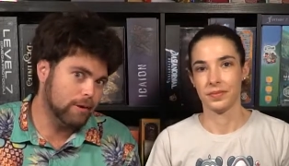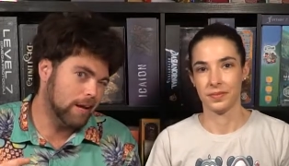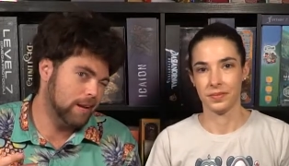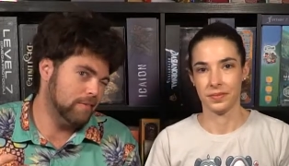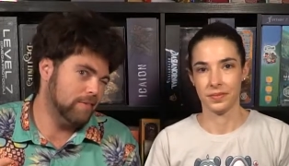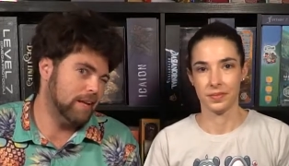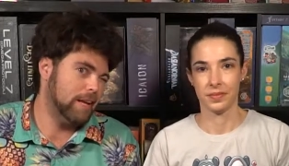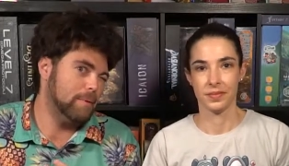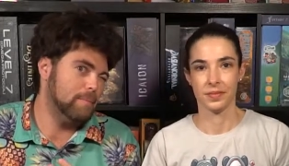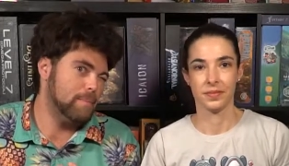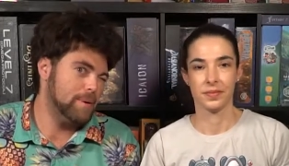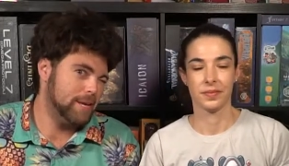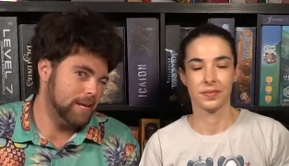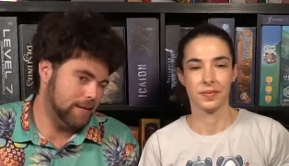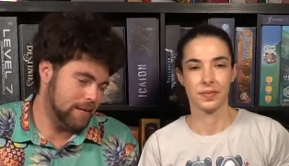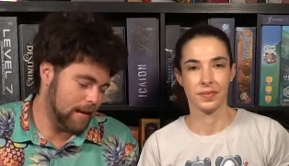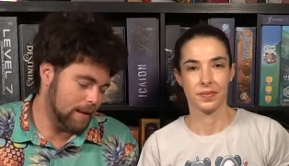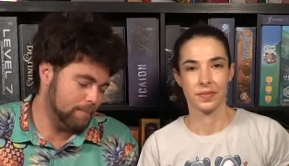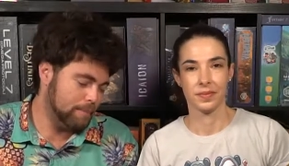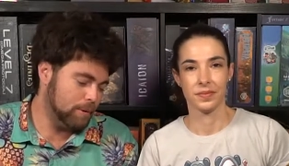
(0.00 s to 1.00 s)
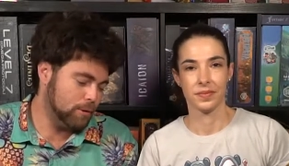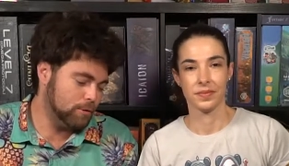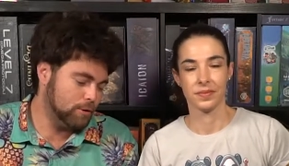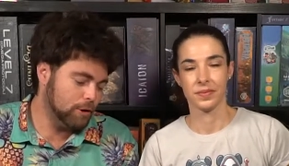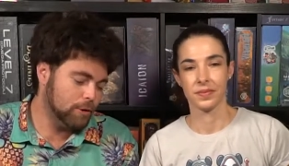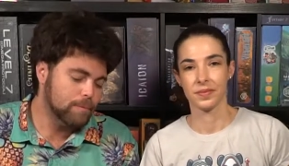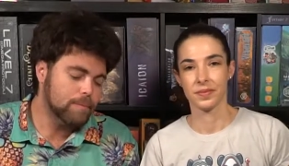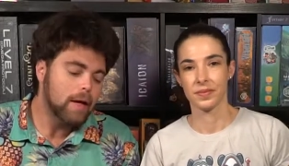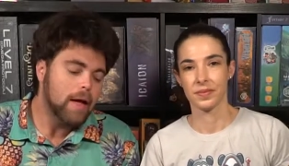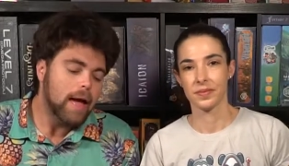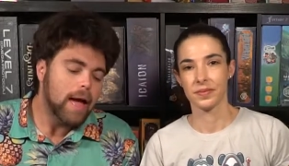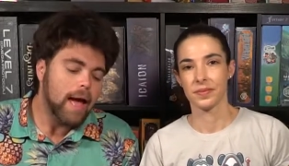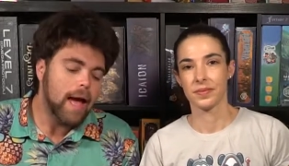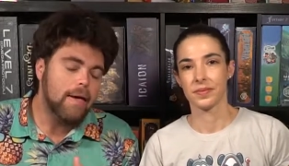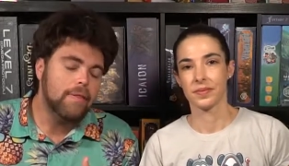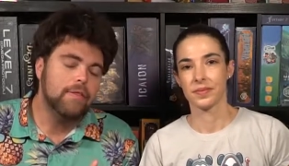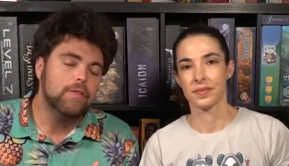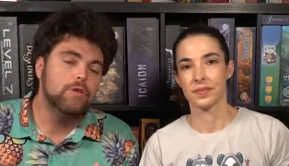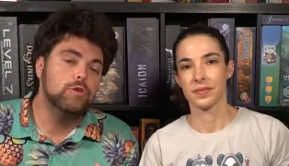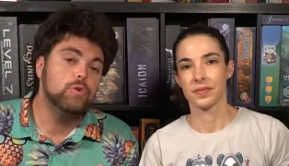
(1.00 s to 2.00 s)
Speaker 1: kind of like a mini deck builder,
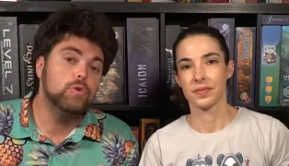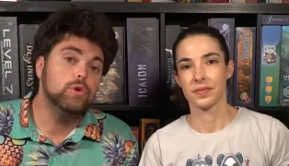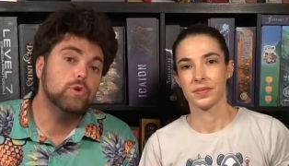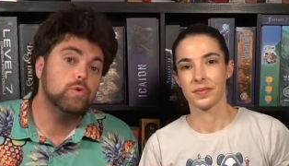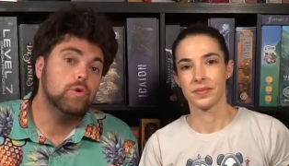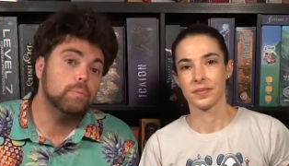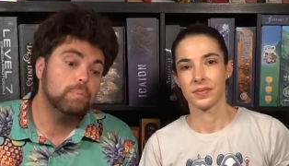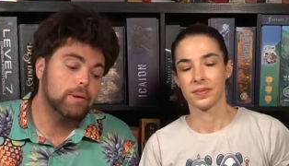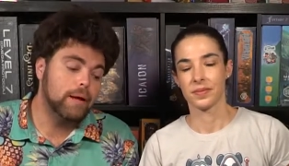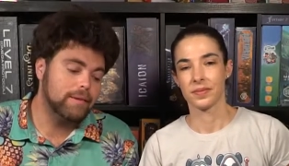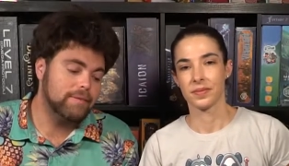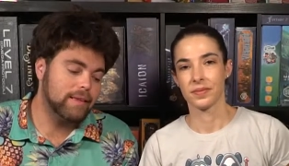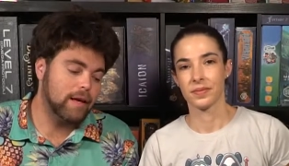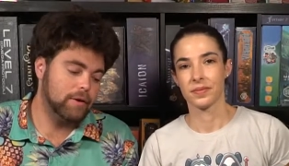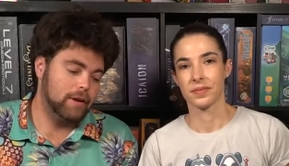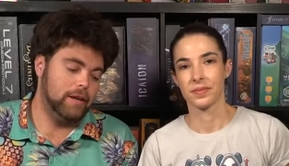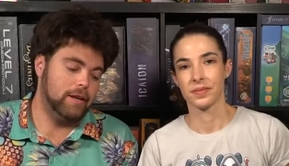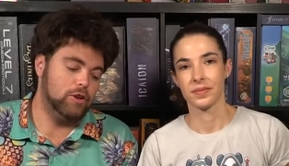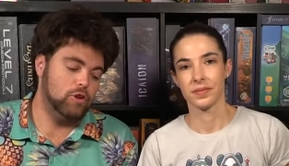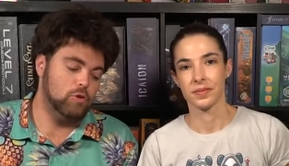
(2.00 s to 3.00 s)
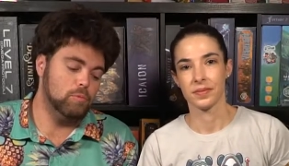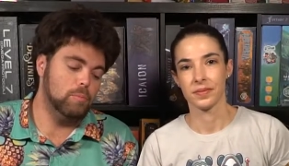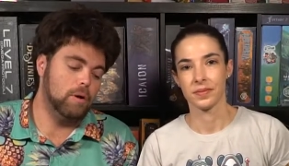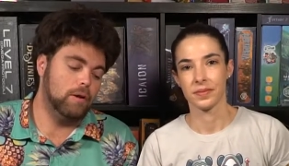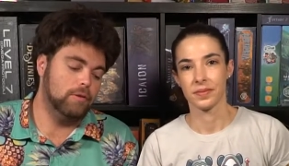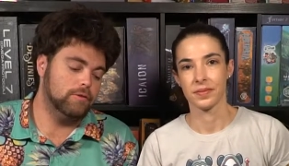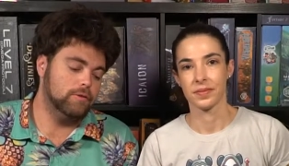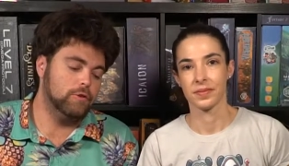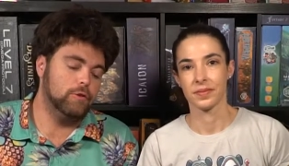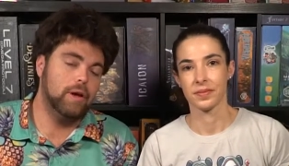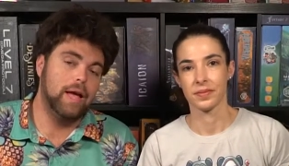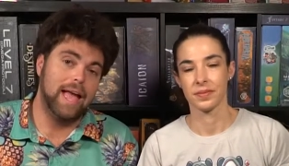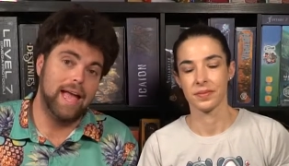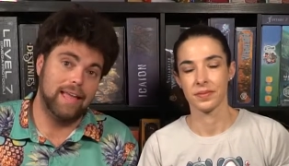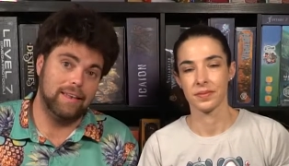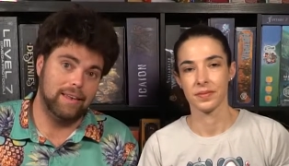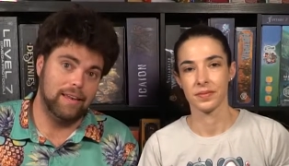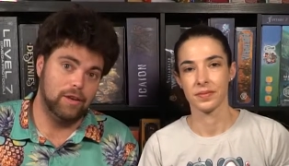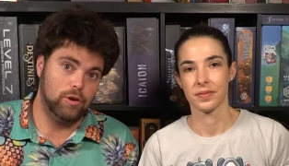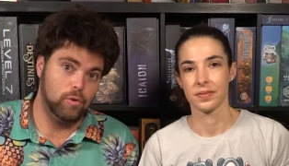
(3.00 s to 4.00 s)
and then you're going to replace out a new monster and
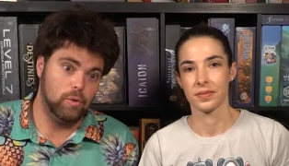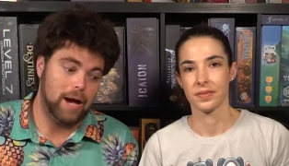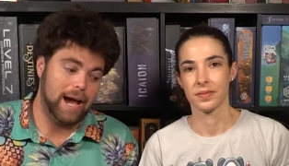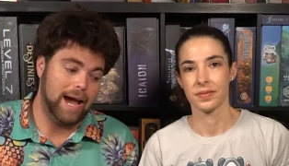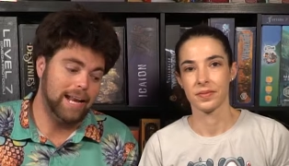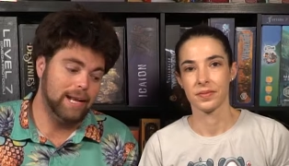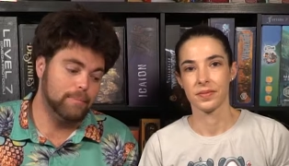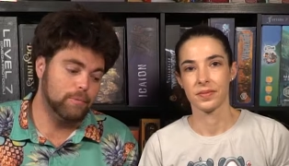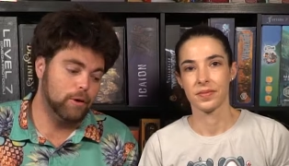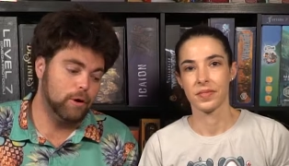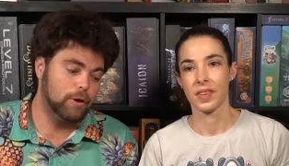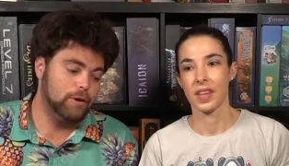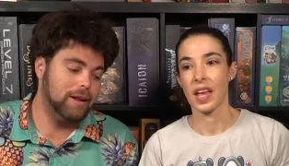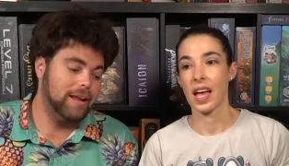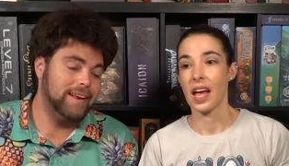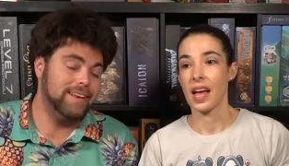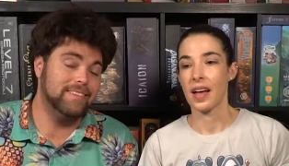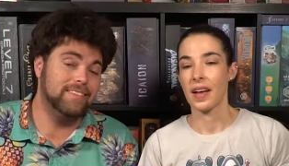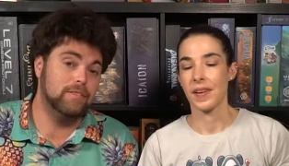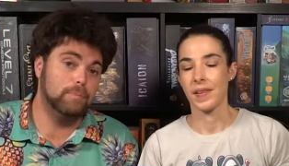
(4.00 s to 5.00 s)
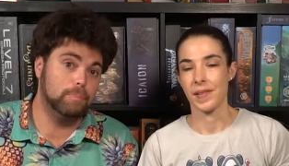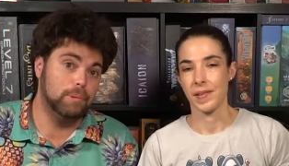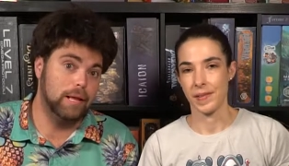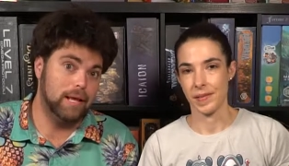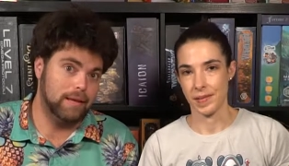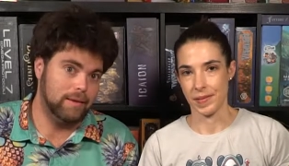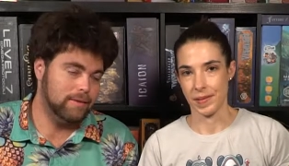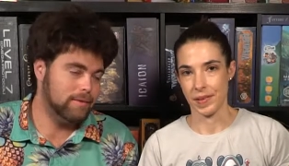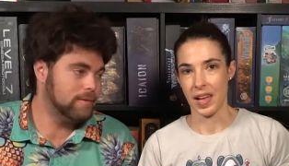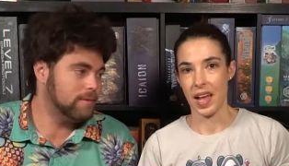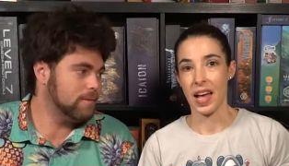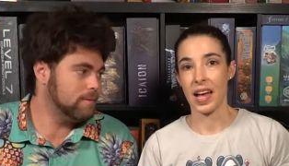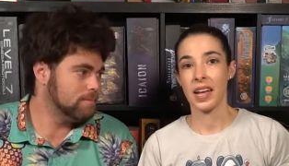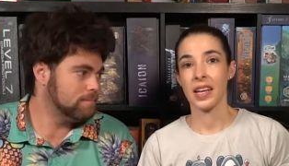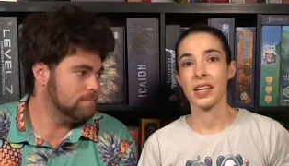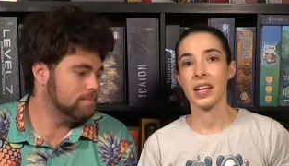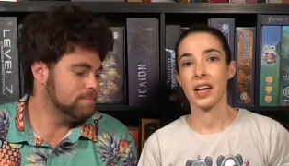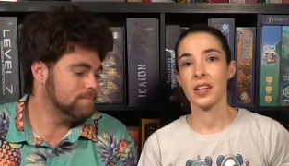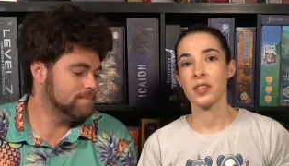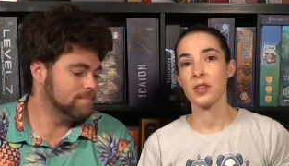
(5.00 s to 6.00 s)
a new item card in its place.
Speaker 2: And
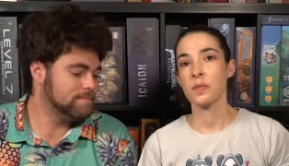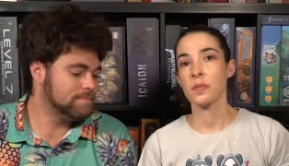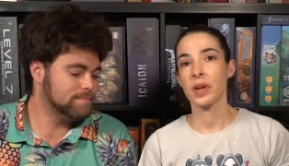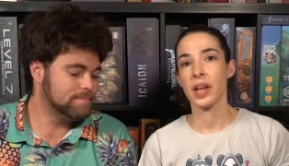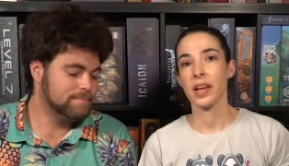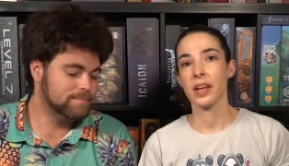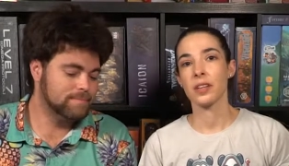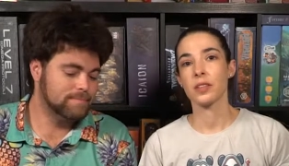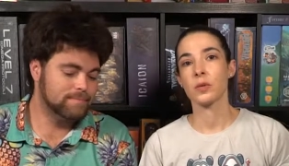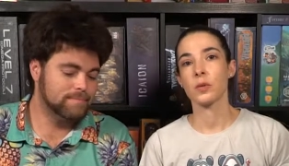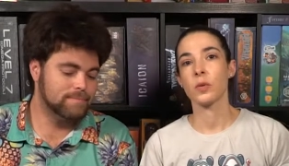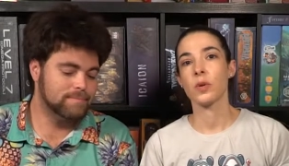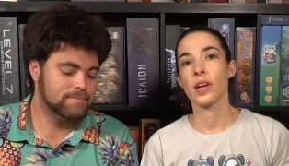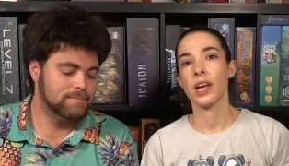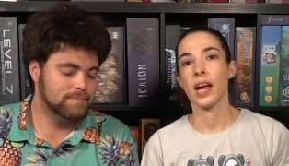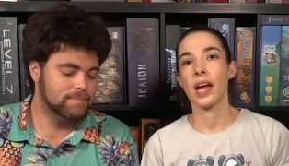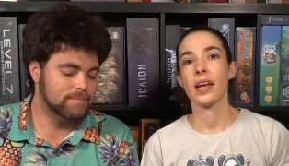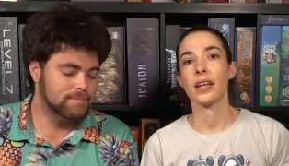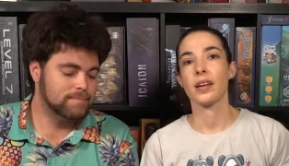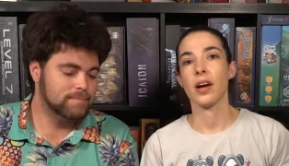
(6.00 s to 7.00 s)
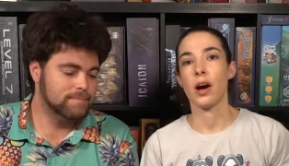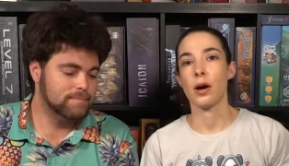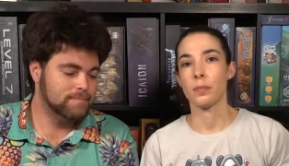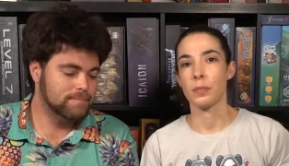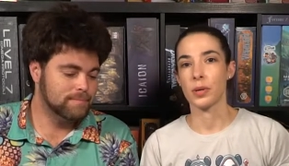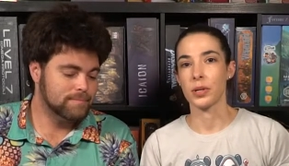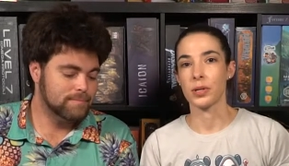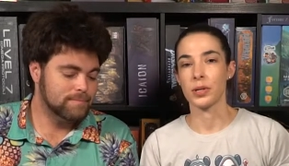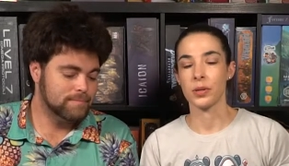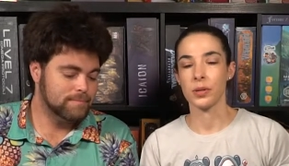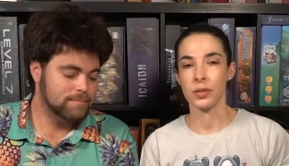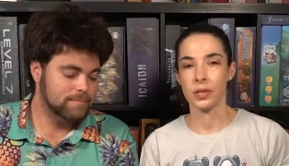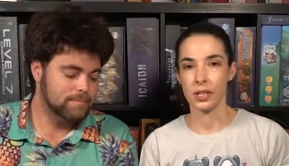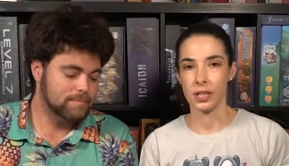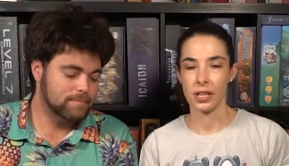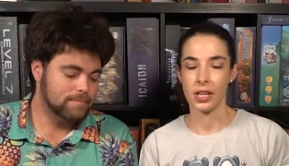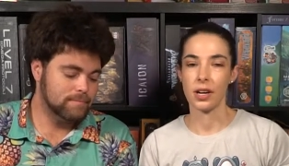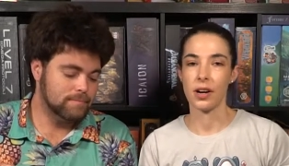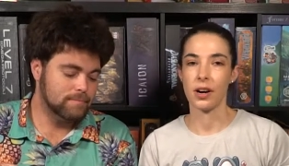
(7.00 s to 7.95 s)
other players will get an opportunity